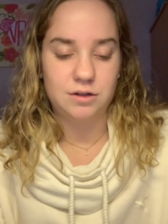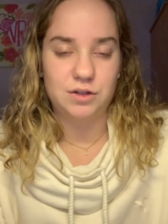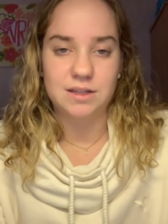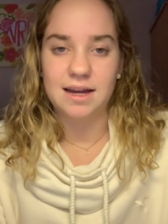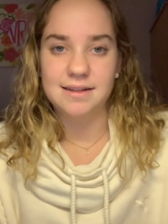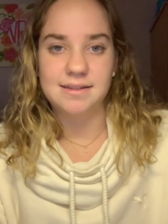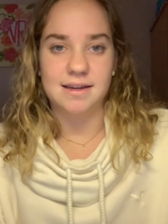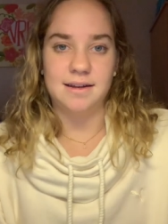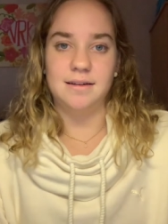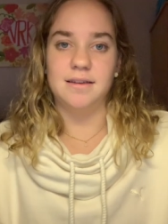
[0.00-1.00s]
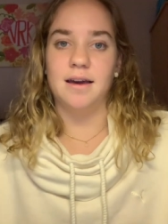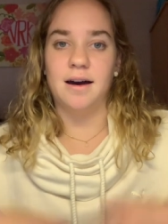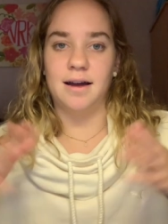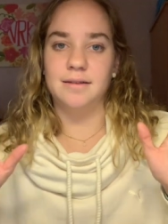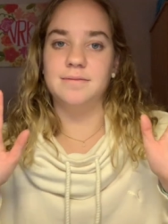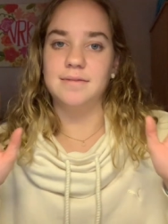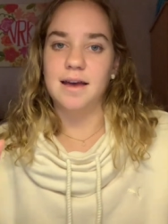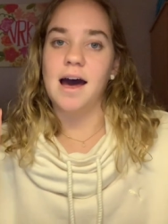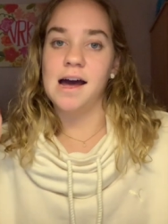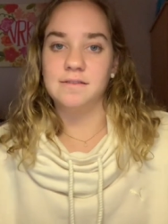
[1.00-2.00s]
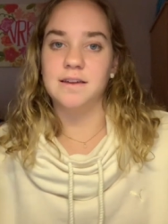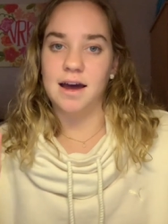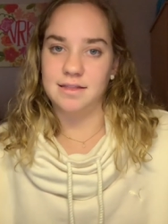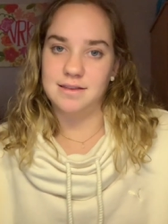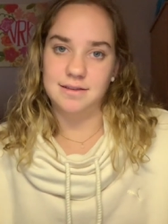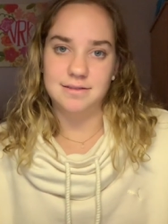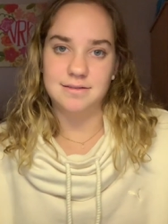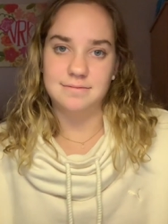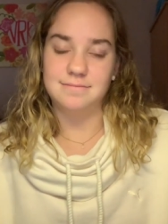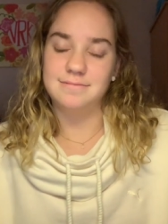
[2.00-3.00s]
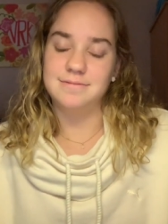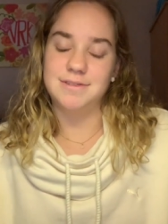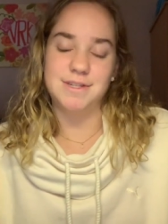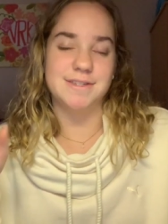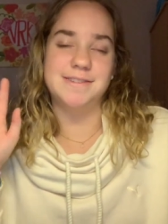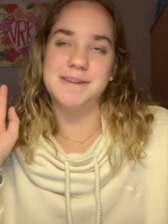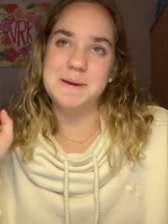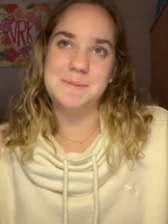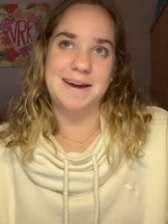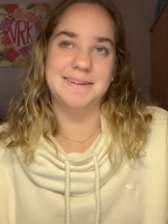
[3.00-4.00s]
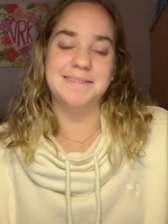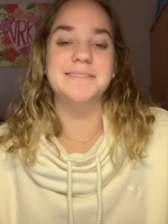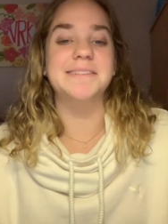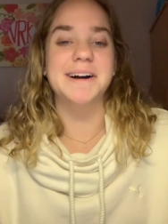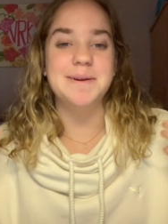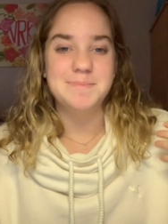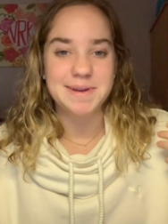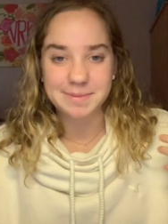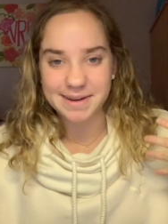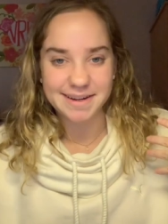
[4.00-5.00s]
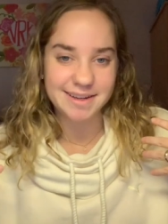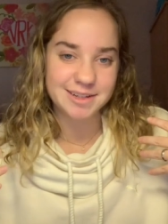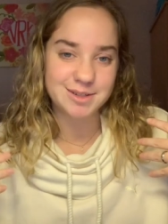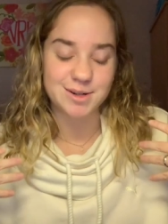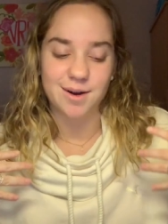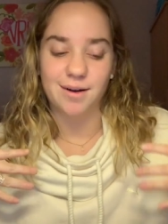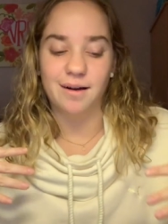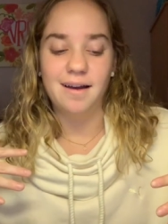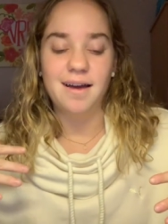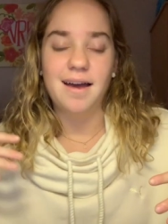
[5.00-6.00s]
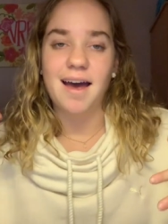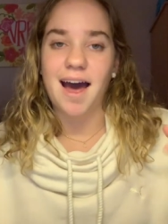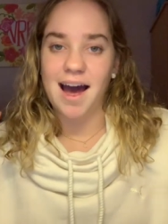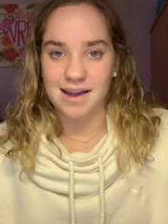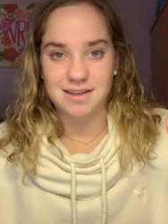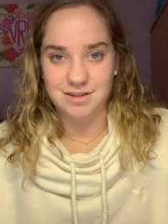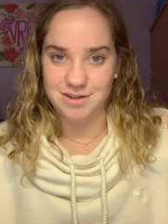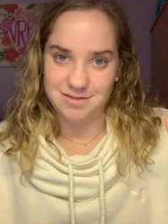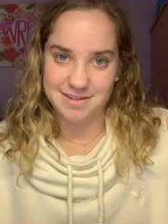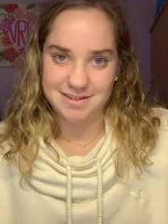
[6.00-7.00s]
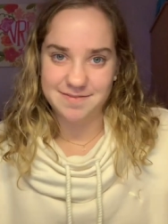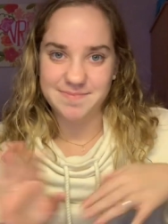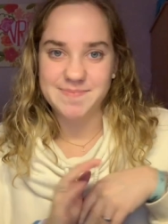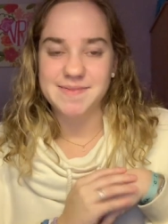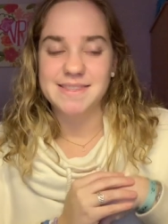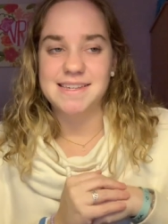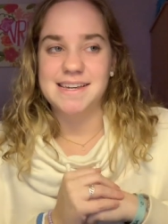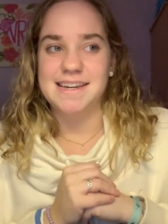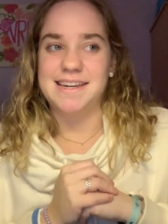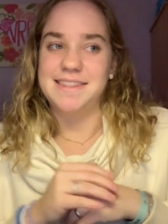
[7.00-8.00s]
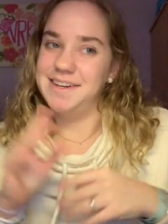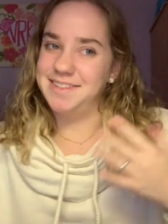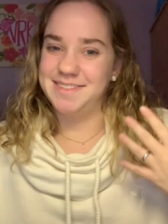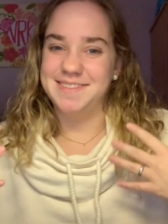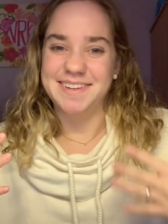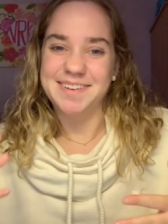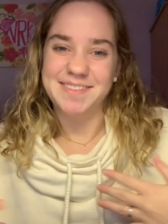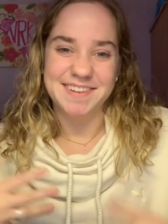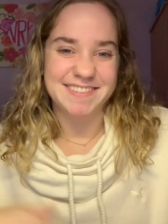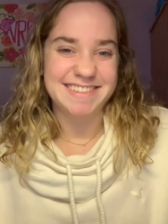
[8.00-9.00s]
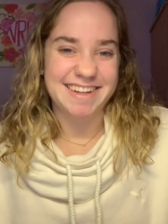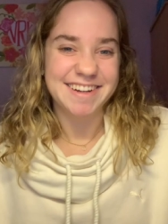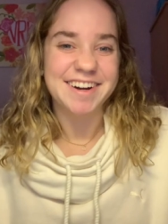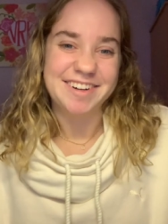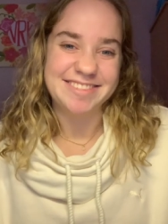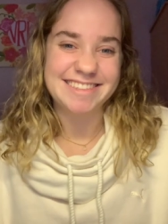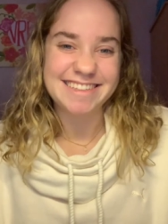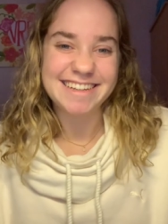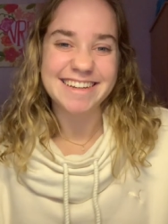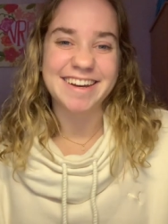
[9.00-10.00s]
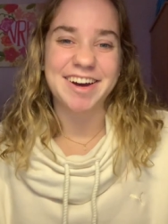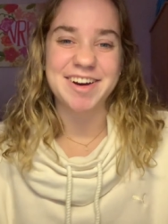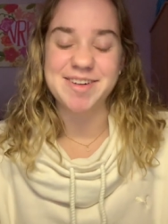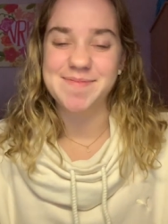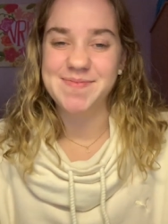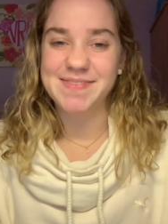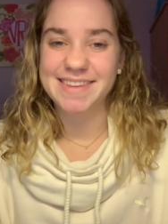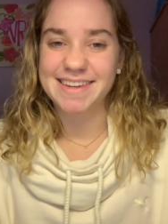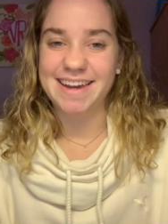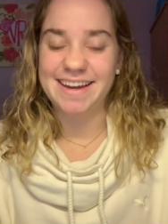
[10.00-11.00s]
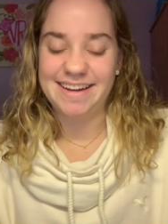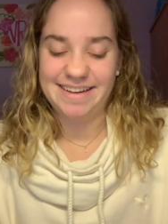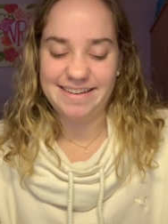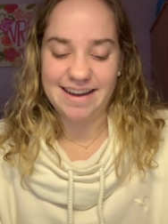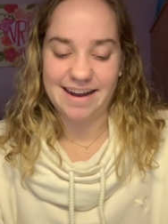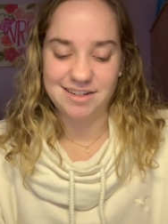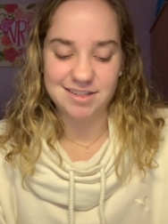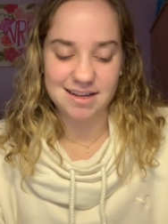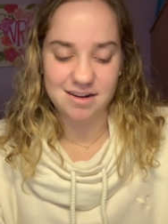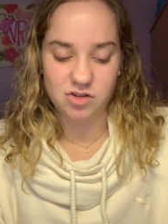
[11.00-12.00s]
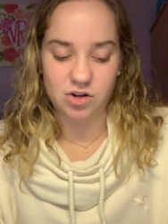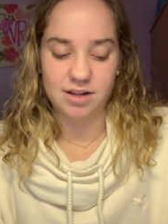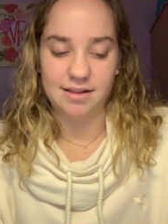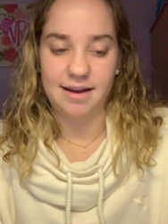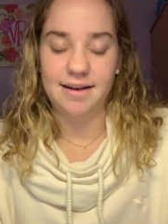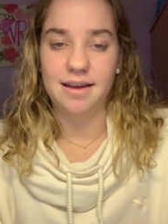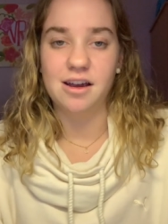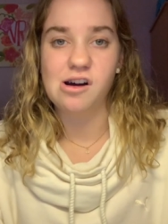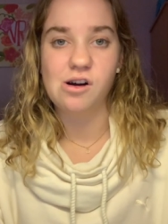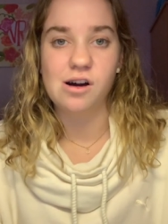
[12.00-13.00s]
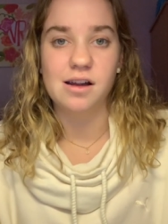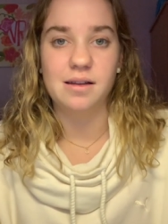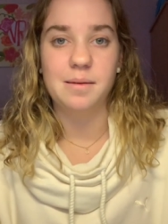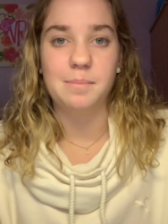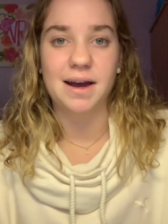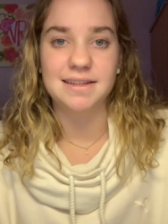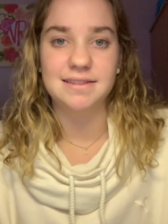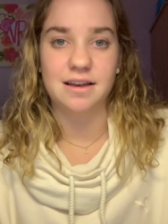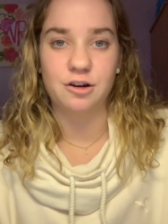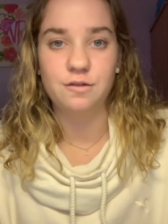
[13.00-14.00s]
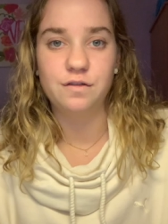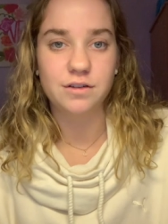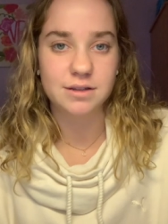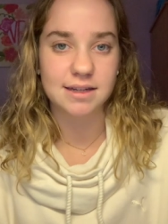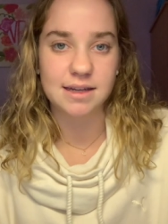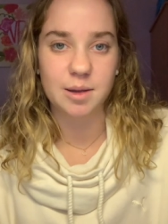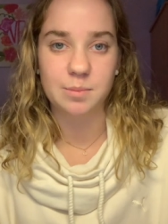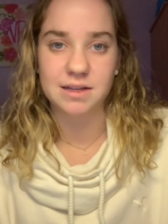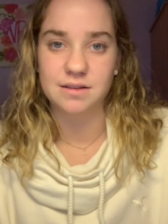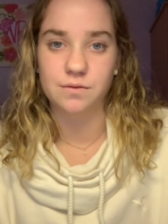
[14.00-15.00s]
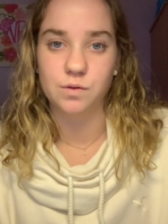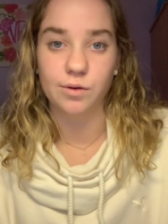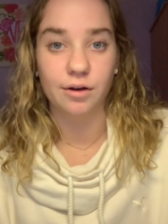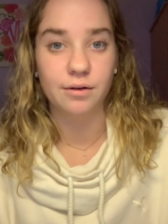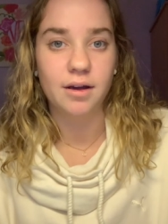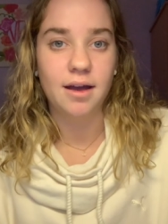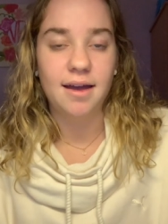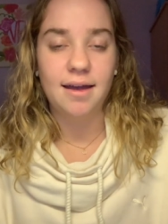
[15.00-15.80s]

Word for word: just kind of said, God, I've got this. Just step back. Let me be in control. I can do it. That was a big mistake, obviously. Um, and I just kind of started leaning on myself to get myself through